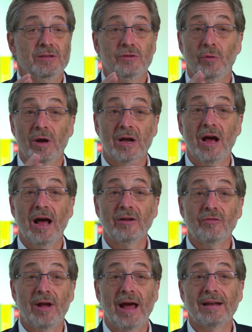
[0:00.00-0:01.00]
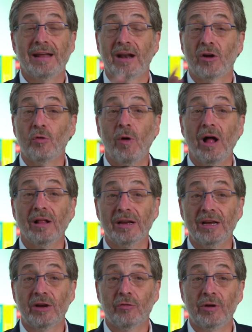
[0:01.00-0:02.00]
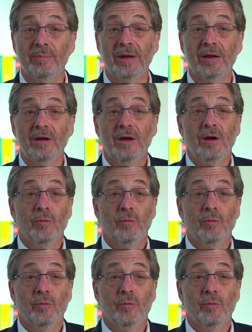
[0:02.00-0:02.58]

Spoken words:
So a contract and a quality agreement